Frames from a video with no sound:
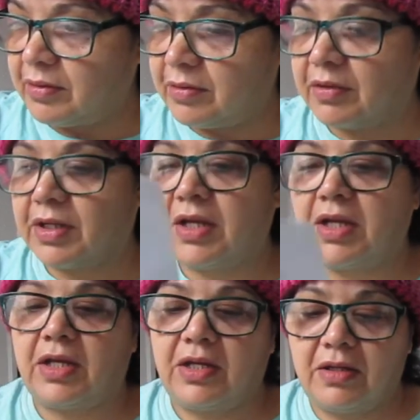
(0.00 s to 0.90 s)

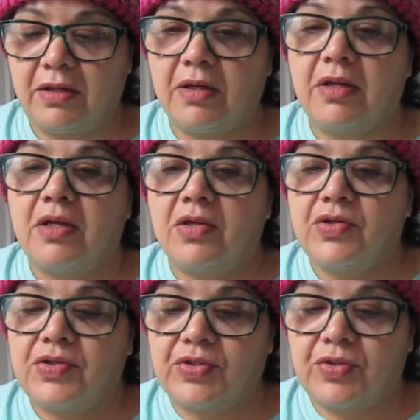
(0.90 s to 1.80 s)
Okay,
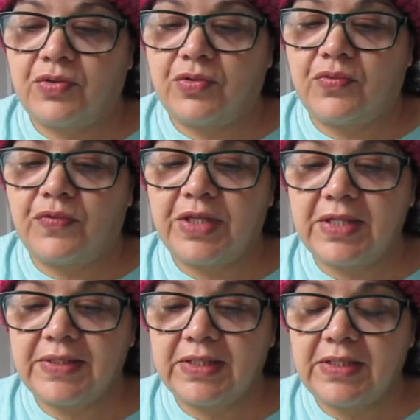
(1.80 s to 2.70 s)
so
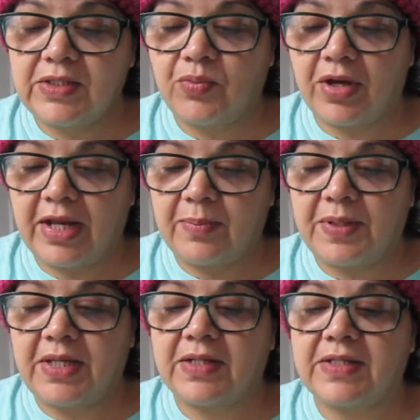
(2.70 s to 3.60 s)
this is what I
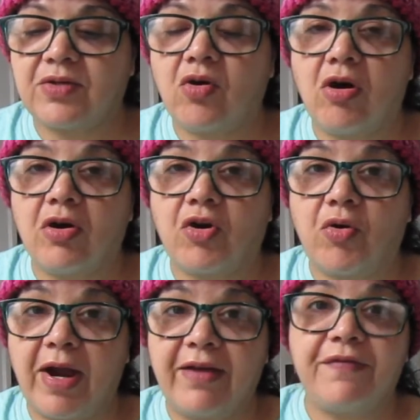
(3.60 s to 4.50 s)
picked. It's called
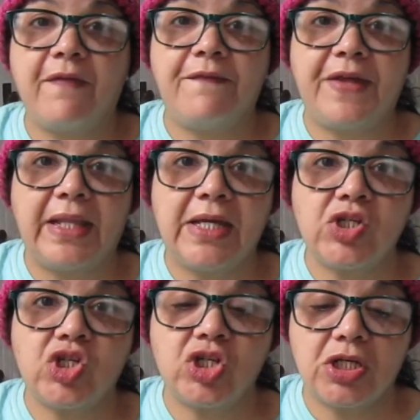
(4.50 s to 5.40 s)
Craft
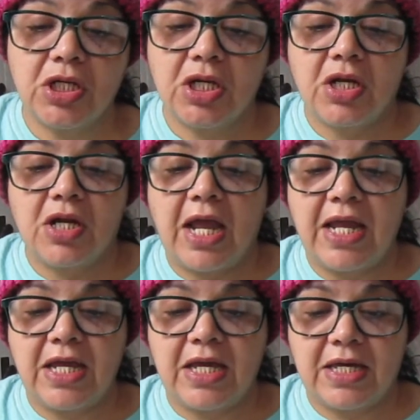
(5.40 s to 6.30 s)
Village,
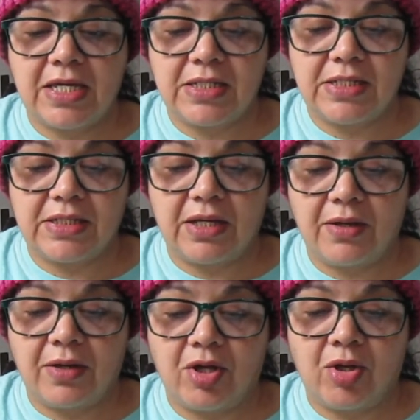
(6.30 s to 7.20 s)
and
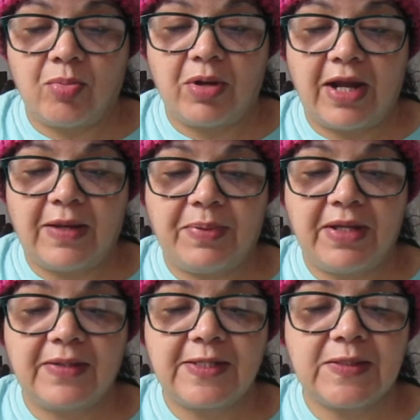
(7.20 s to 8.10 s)
I
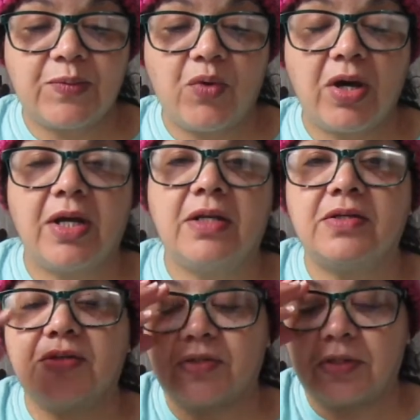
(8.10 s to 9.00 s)
picked this
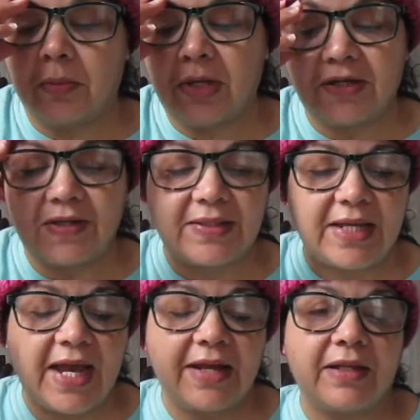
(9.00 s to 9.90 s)
one because
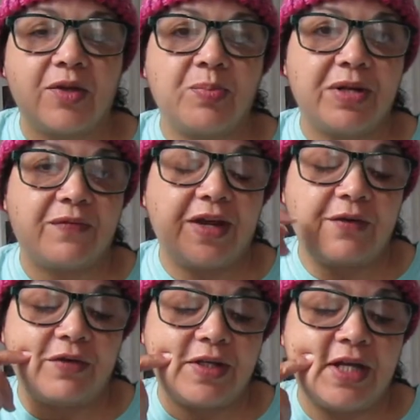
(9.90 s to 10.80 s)
it had a little bit of
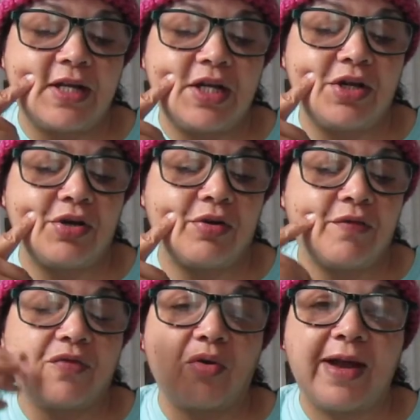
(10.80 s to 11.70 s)
everything in here
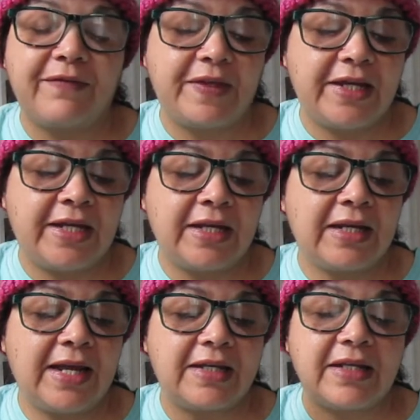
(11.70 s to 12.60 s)
of crafting,
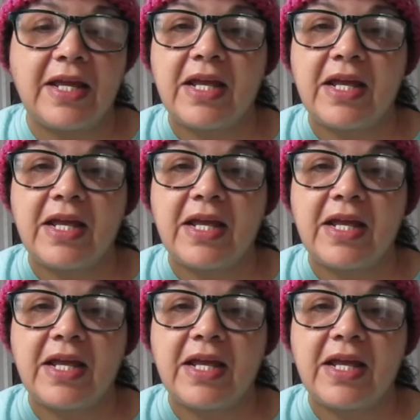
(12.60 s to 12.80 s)
like,